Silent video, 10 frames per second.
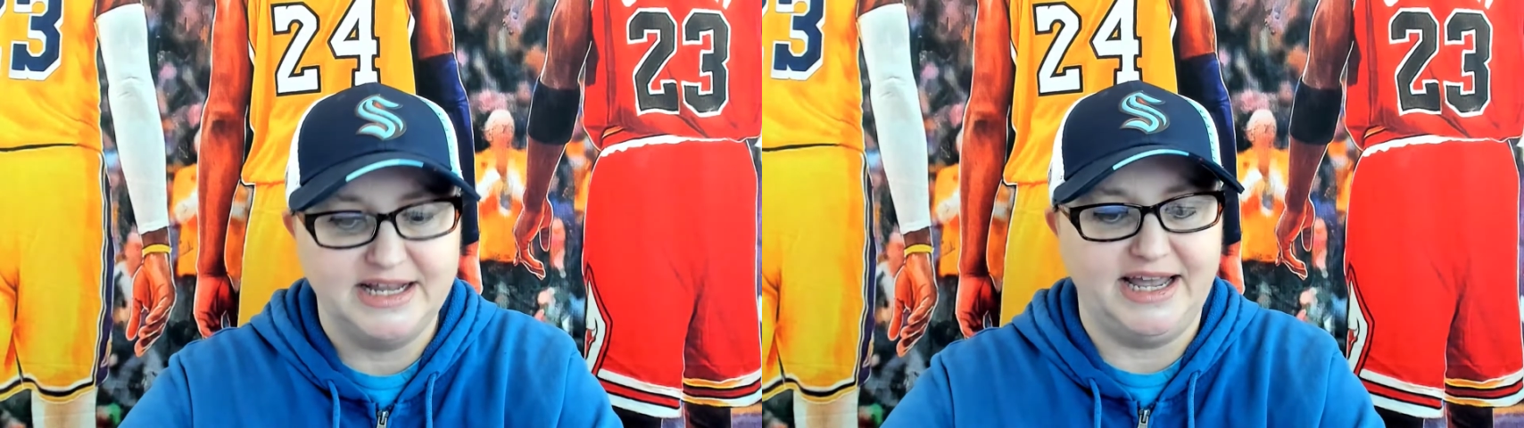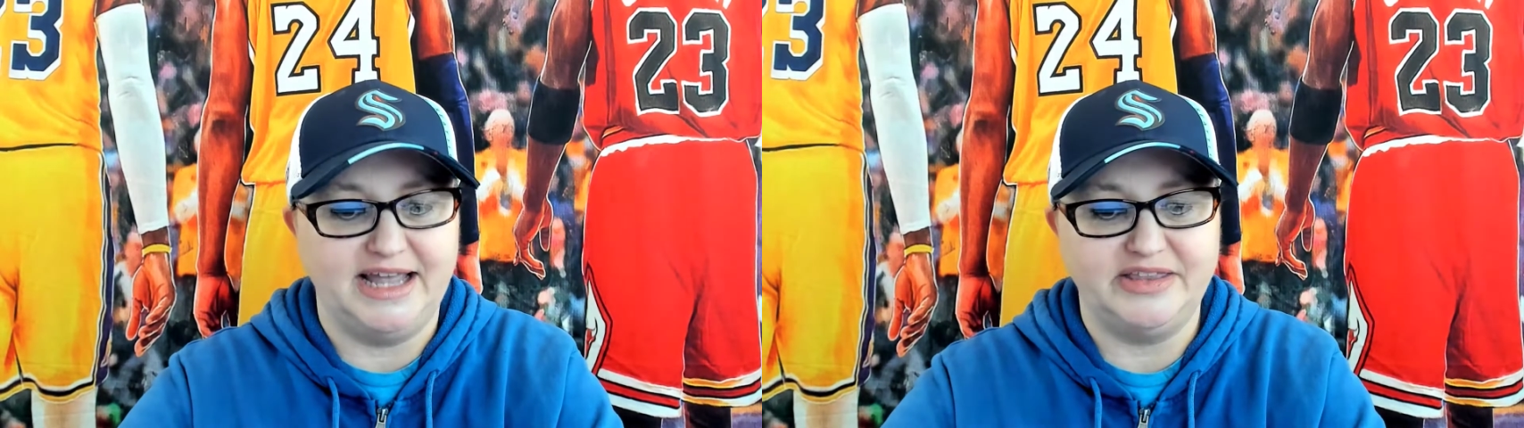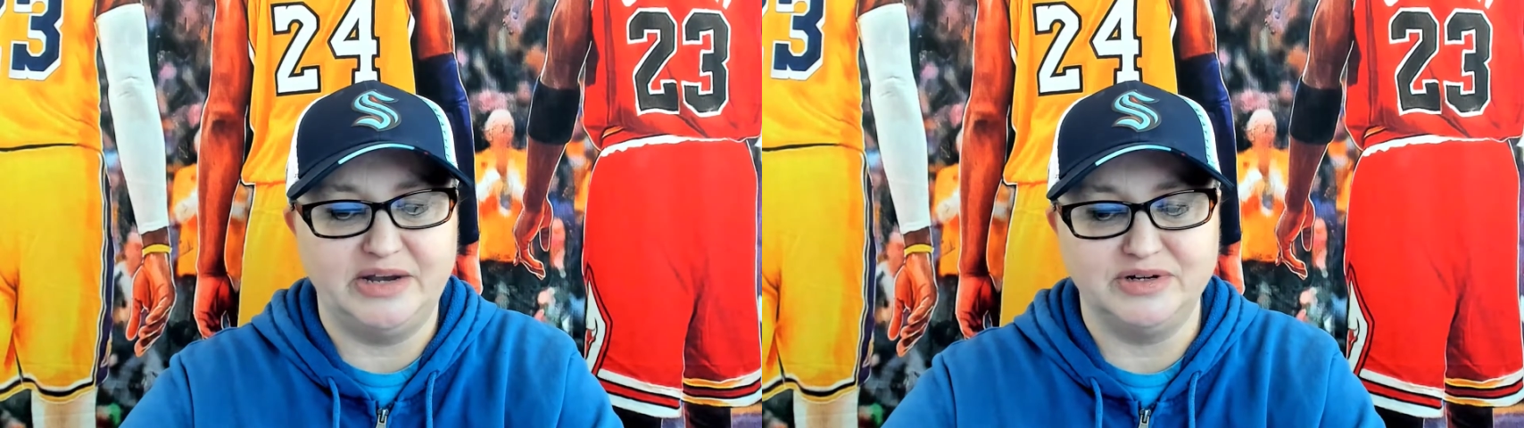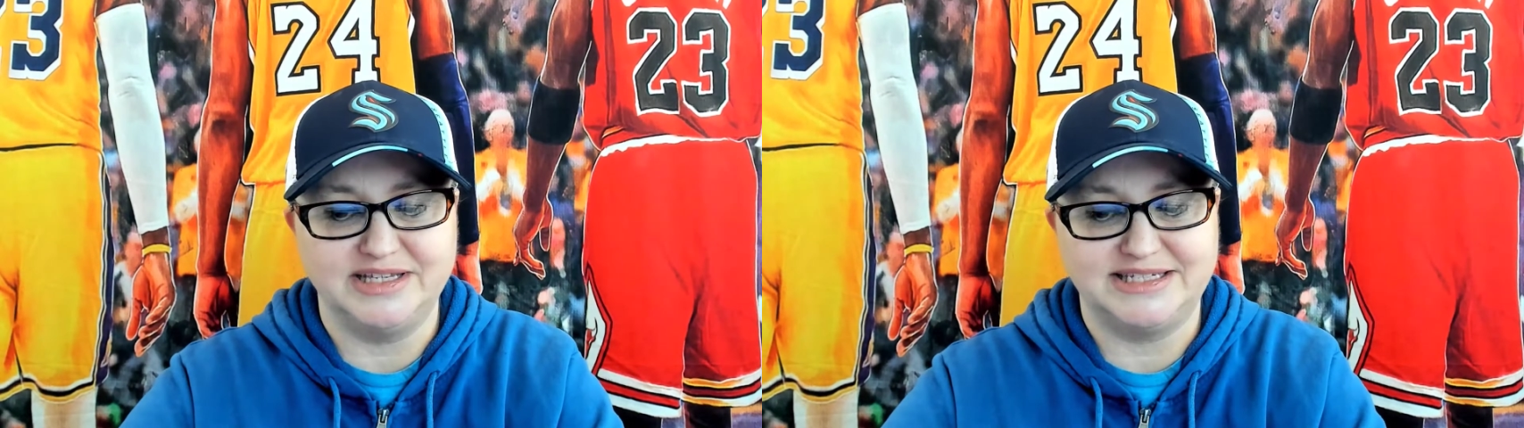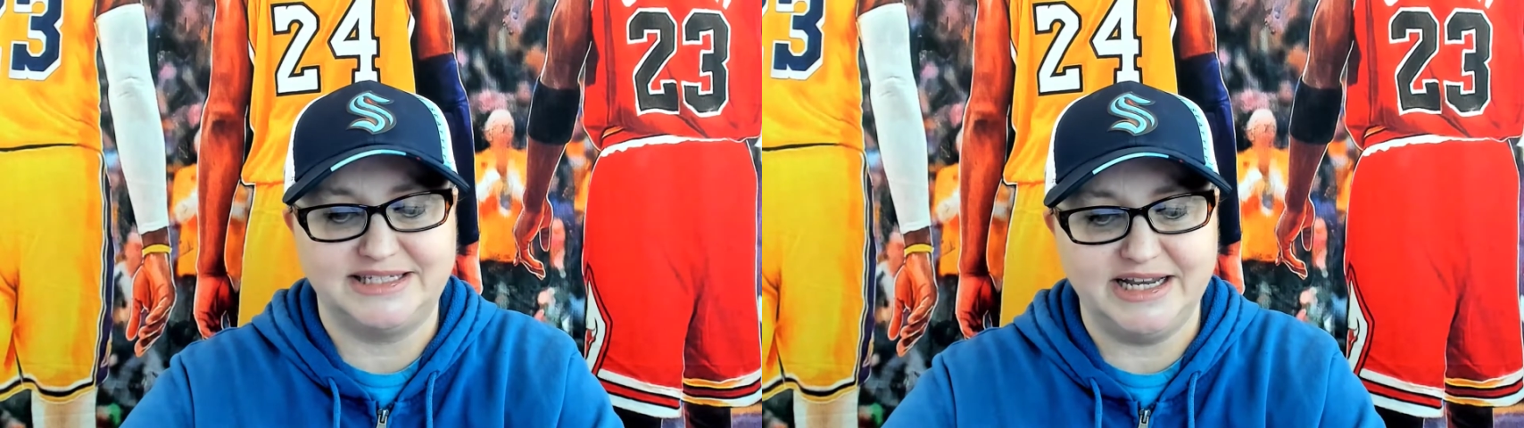and they were
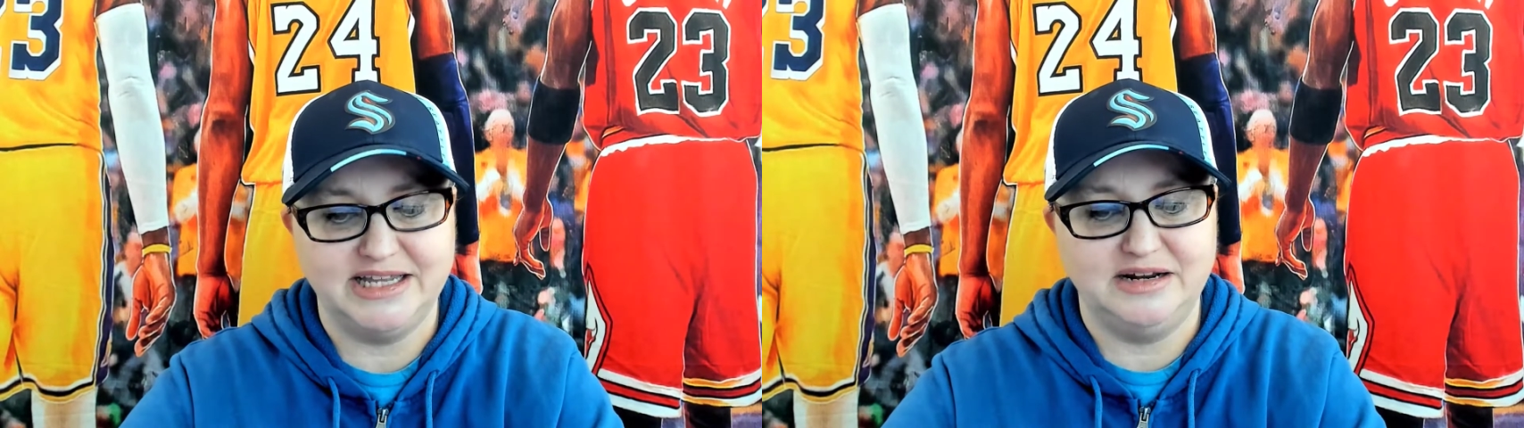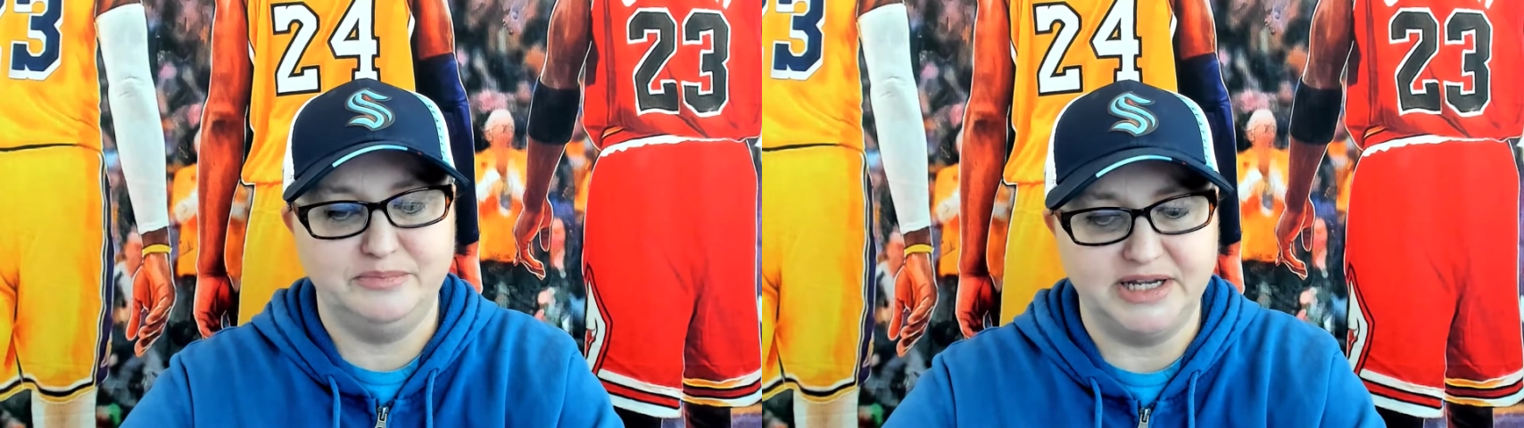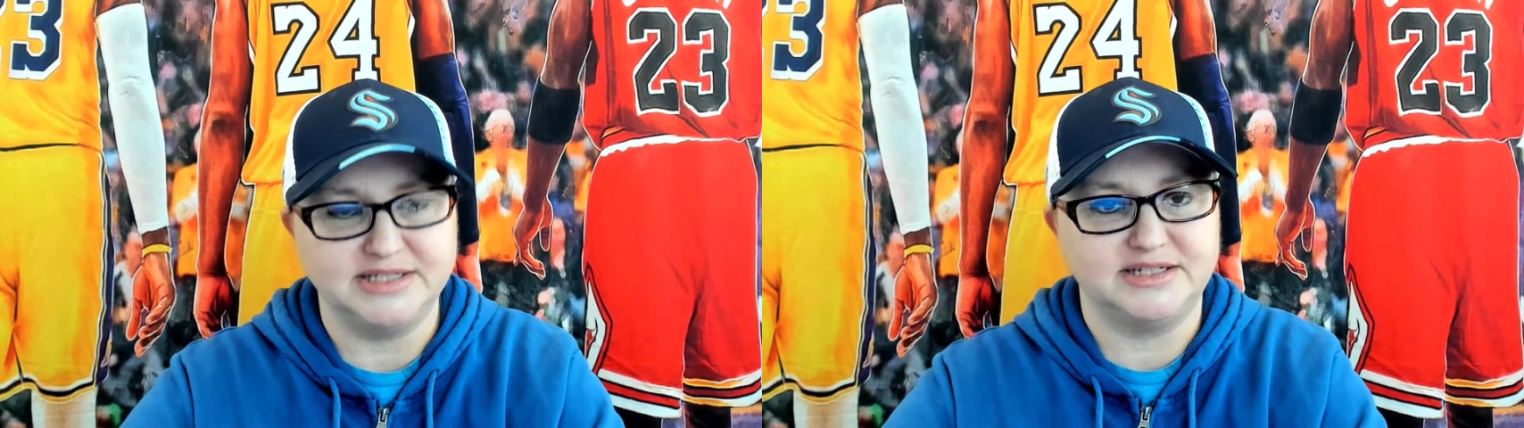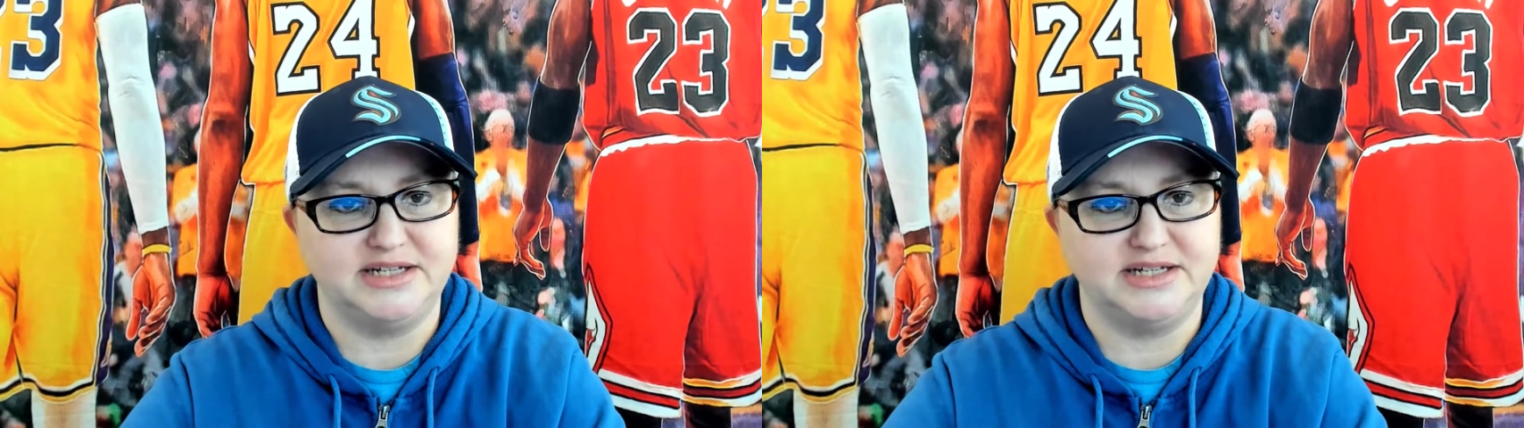the second best